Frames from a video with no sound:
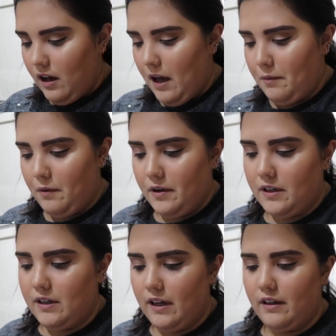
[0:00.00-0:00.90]
I'm going
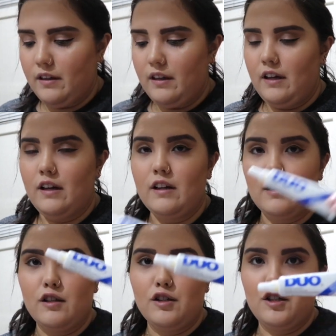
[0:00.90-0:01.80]
to take the
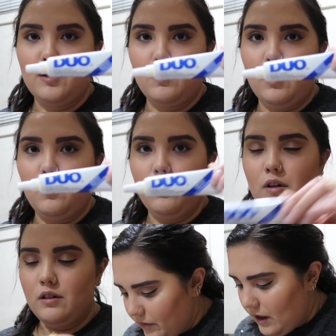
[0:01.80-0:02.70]
Duo.
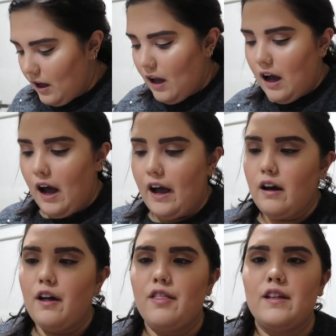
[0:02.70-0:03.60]
I
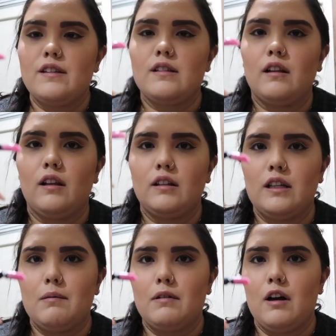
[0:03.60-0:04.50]
got this a long
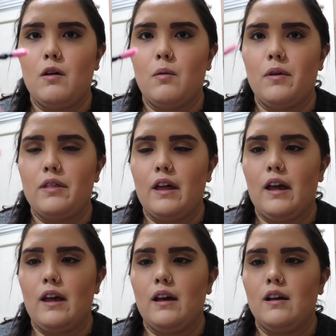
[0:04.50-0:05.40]
time ago with
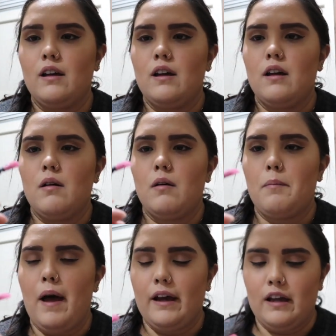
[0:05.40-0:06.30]
a
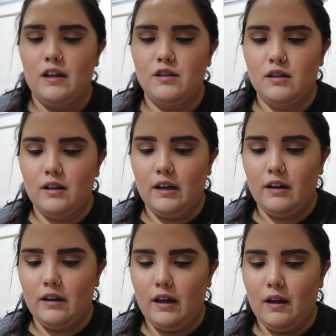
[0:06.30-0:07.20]
package
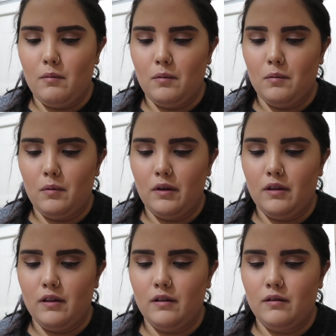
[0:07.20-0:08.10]
that came with